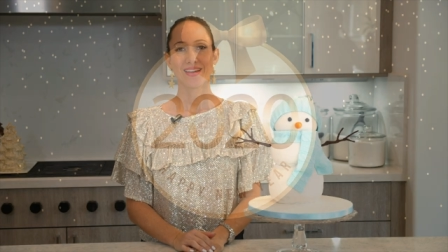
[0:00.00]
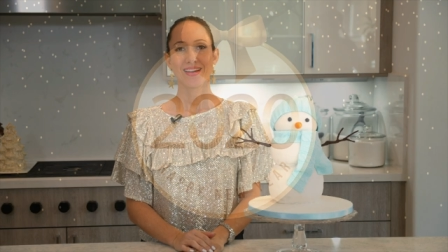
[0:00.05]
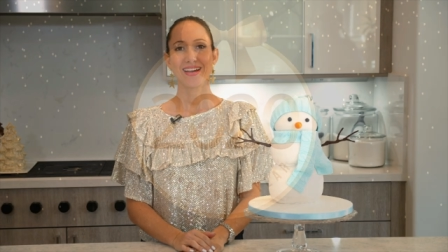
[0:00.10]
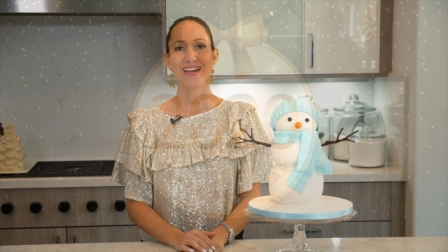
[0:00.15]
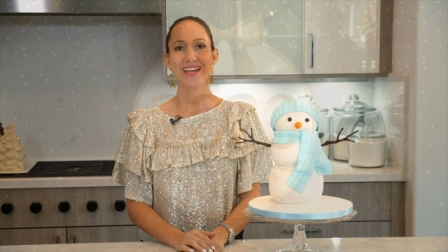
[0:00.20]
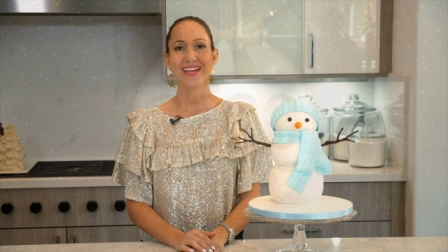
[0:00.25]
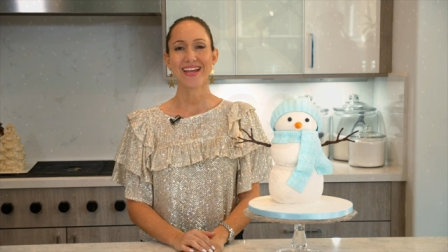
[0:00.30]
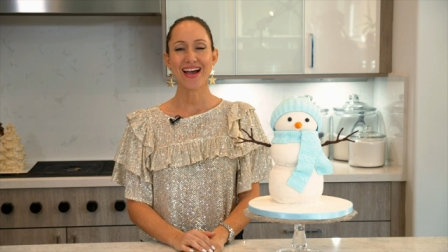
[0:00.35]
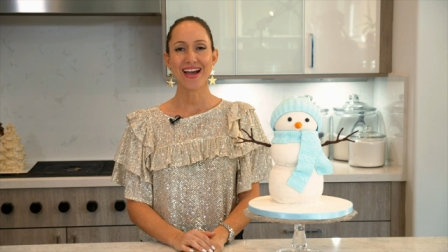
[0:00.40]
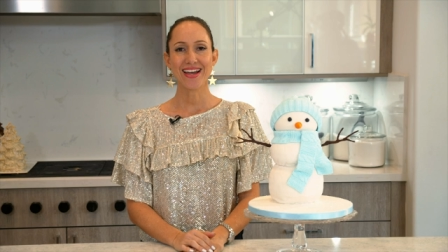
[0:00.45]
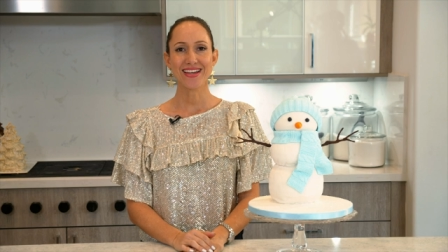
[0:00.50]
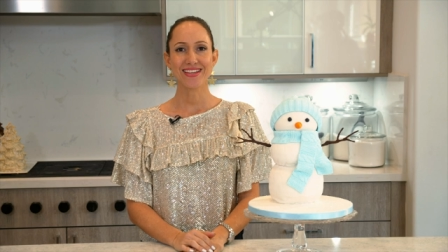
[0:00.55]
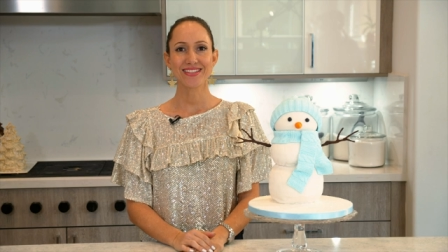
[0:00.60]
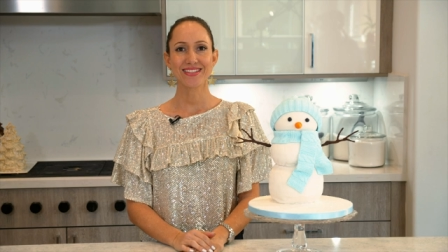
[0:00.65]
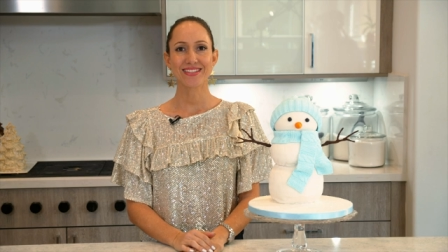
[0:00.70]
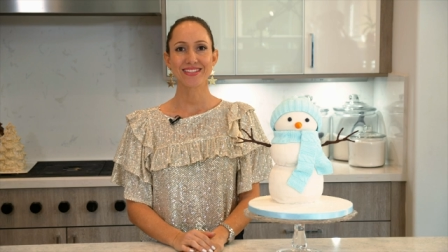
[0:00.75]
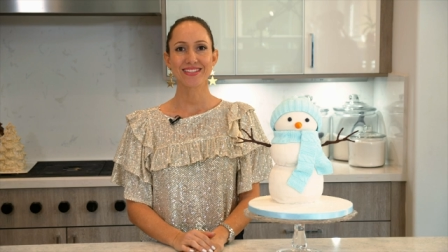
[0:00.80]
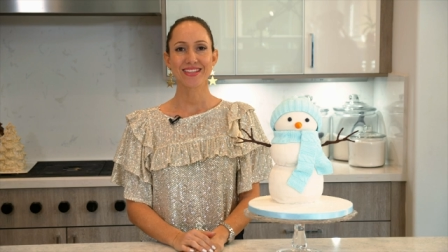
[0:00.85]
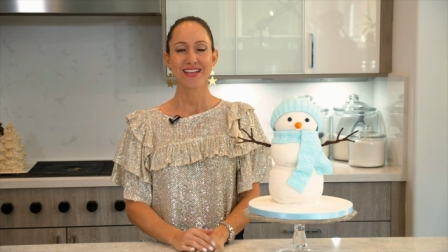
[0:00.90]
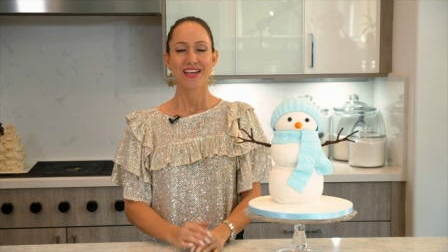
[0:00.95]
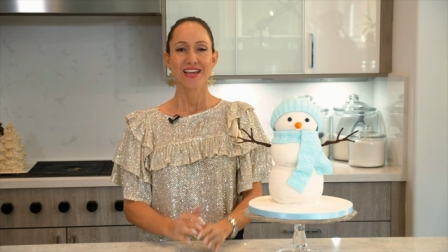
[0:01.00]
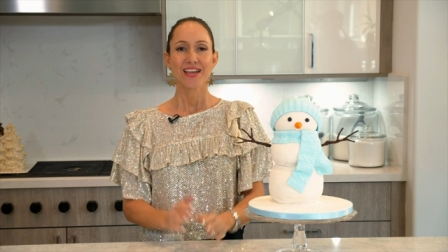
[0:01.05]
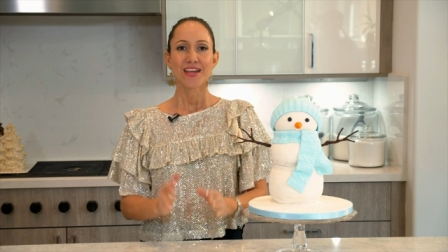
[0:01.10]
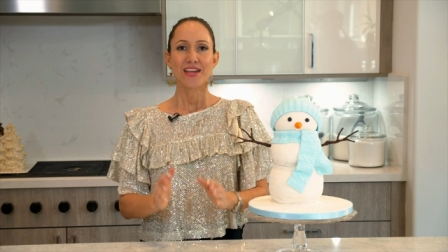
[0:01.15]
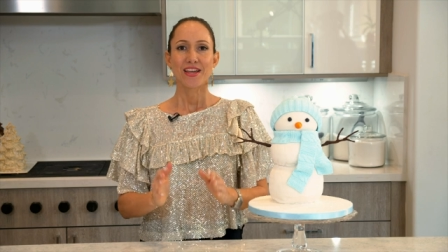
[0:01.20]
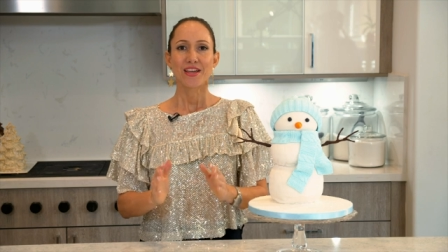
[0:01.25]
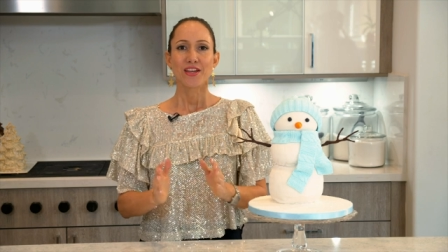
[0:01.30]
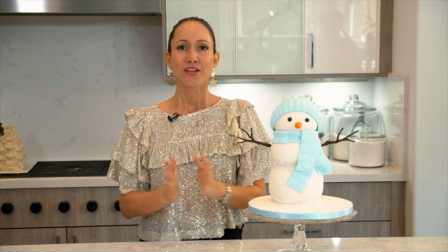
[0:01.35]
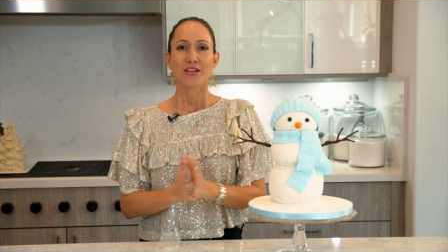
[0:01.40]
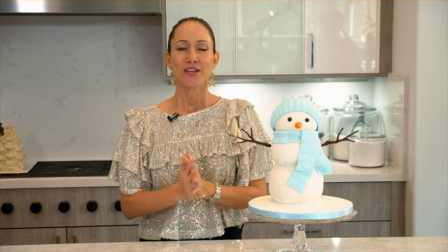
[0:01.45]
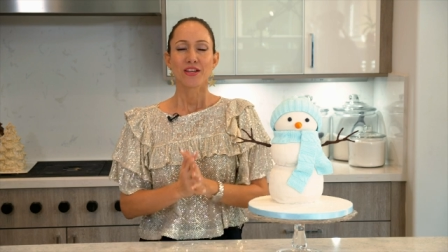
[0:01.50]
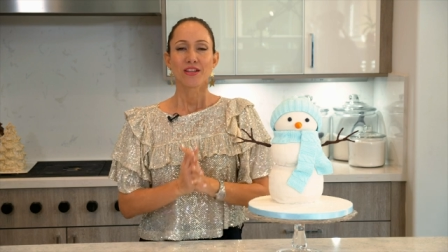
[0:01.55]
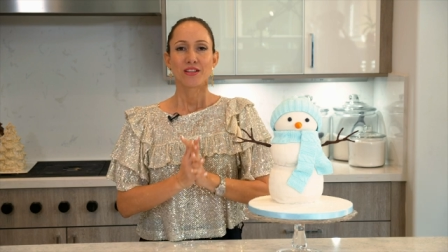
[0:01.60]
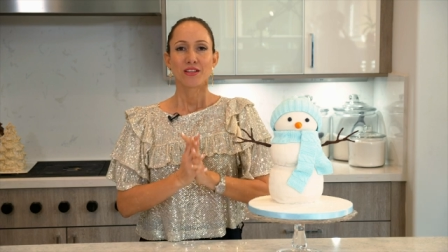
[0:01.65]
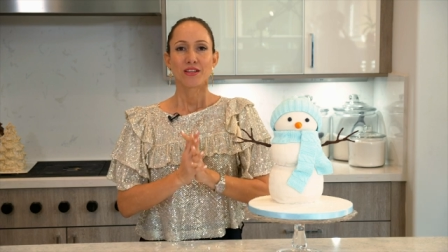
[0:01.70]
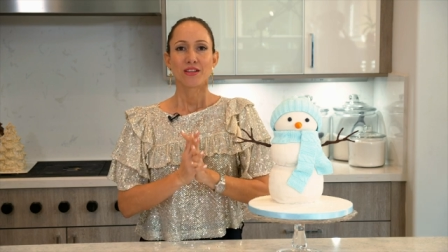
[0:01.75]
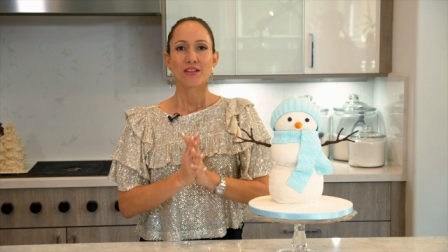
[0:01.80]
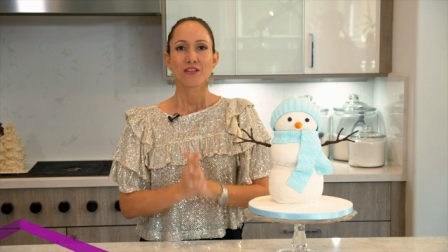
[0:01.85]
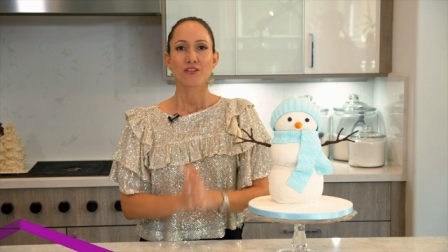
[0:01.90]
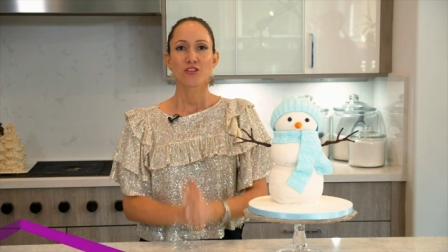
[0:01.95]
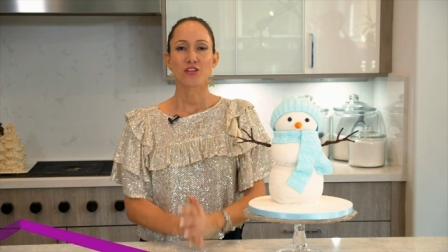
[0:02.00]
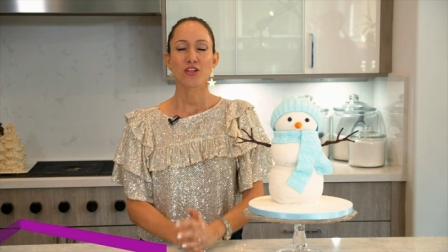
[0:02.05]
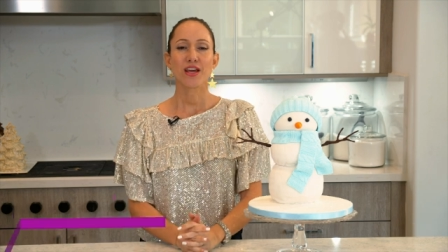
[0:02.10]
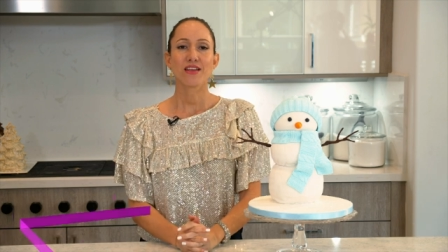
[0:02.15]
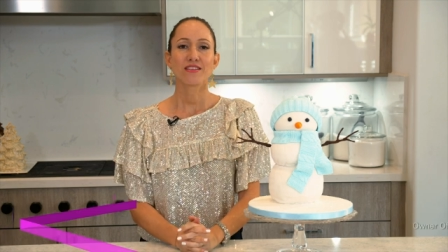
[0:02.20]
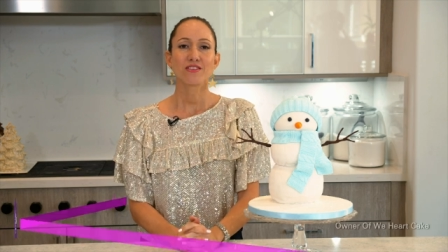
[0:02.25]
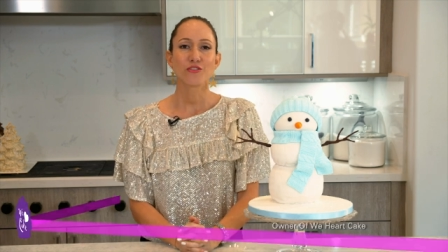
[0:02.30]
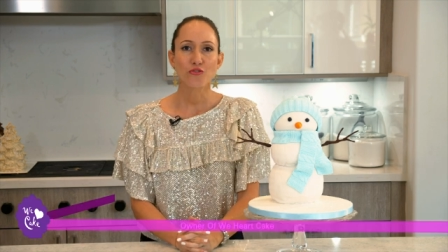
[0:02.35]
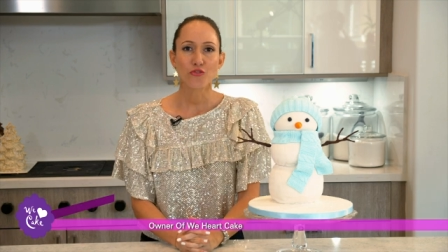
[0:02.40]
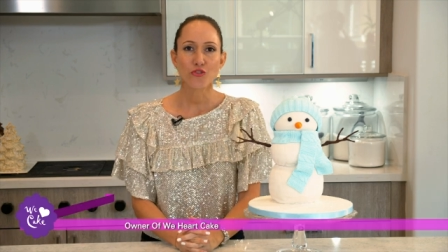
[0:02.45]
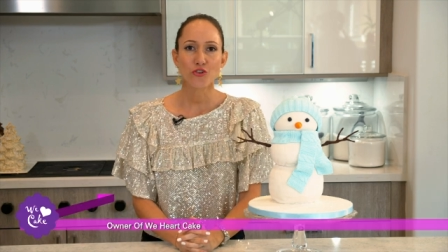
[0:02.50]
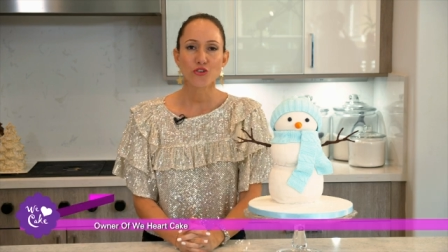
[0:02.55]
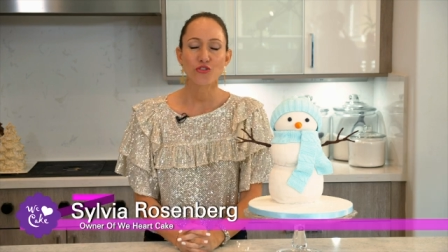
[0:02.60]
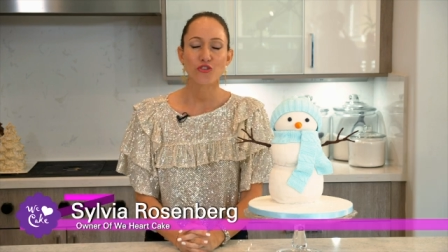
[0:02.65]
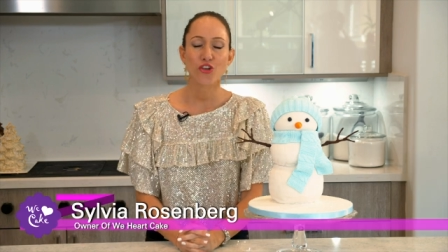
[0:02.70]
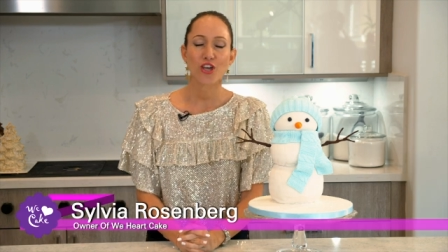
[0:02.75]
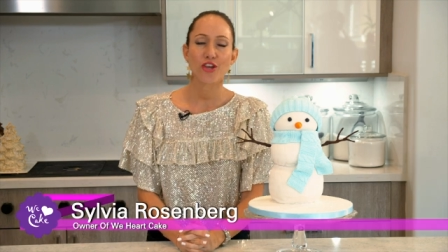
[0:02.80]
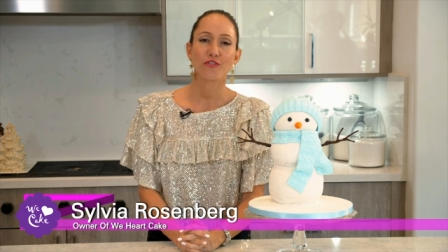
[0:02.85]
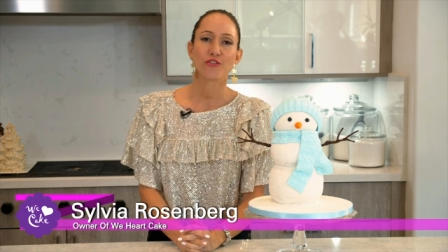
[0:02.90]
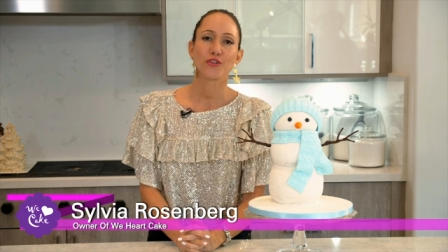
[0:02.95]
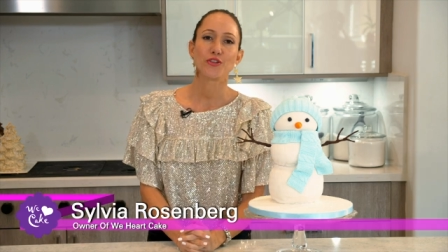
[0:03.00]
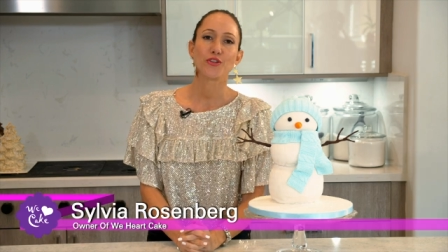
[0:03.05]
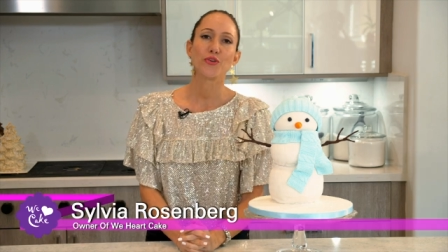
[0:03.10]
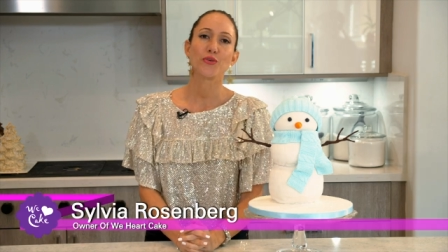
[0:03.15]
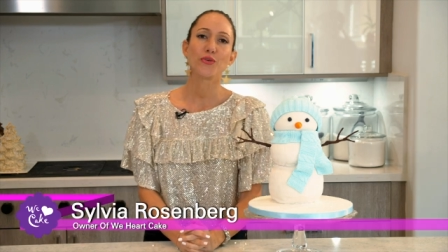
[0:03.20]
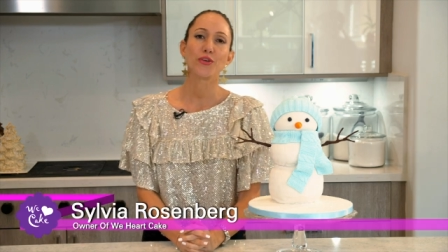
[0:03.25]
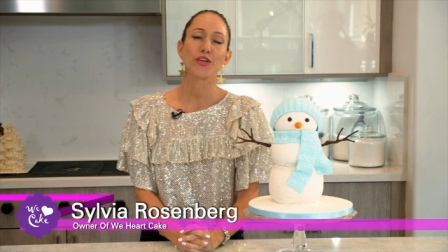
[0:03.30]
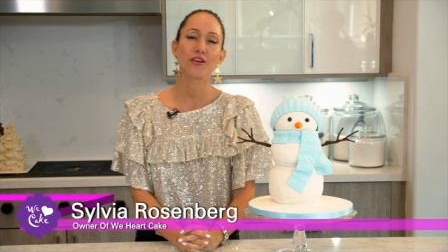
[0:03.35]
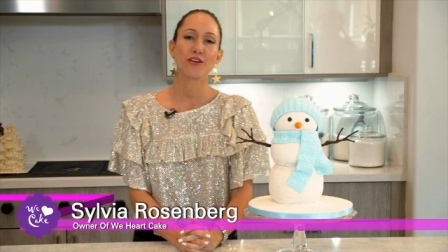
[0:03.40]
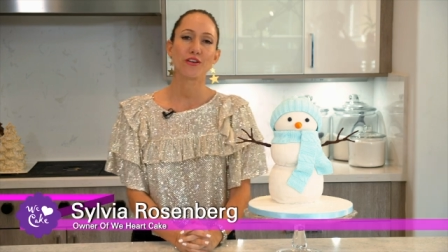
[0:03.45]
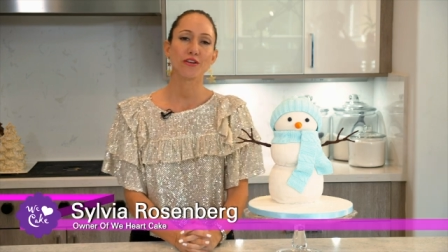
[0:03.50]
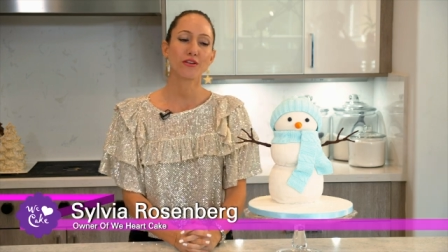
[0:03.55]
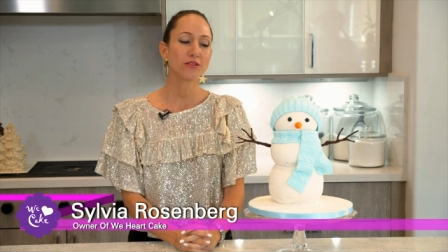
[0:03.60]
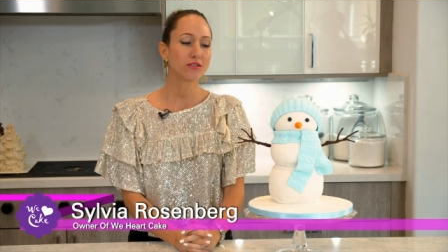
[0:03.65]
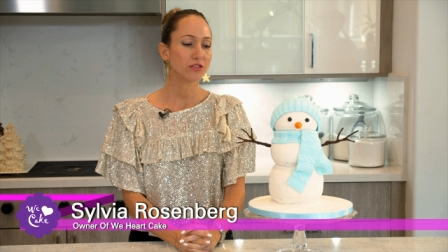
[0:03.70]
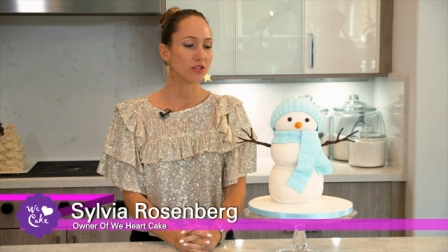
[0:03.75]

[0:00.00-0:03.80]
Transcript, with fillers: Hi guys. Today's the first day of the new year,